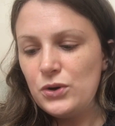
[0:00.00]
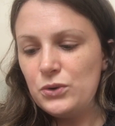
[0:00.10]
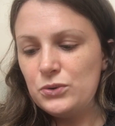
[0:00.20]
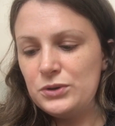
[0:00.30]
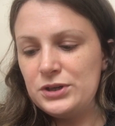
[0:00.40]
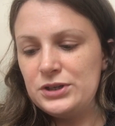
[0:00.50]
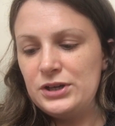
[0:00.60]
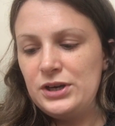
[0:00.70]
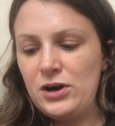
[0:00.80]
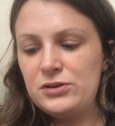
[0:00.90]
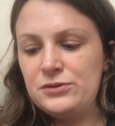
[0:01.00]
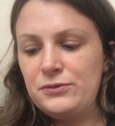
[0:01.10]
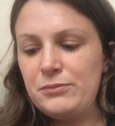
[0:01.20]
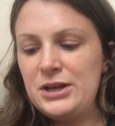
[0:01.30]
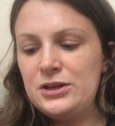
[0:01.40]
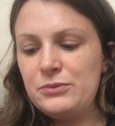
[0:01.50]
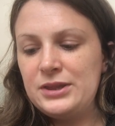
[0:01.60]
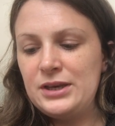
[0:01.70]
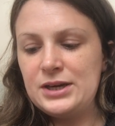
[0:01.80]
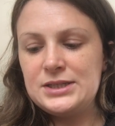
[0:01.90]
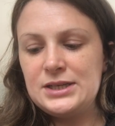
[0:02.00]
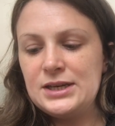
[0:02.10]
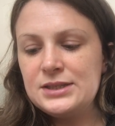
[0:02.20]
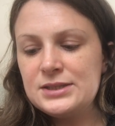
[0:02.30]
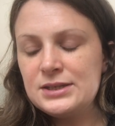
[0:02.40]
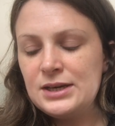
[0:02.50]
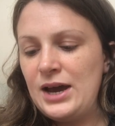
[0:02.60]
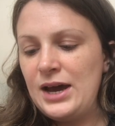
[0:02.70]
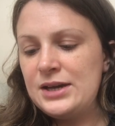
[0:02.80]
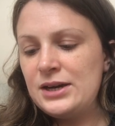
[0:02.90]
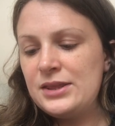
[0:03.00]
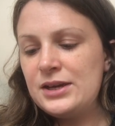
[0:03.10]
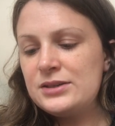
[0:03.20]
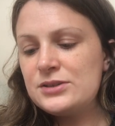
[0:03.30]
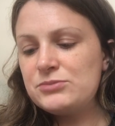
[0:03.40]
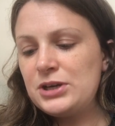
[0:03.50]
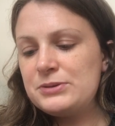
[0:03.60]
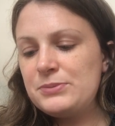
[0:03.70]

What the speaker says: or are unfamiliar with the ideas. And I think sometimes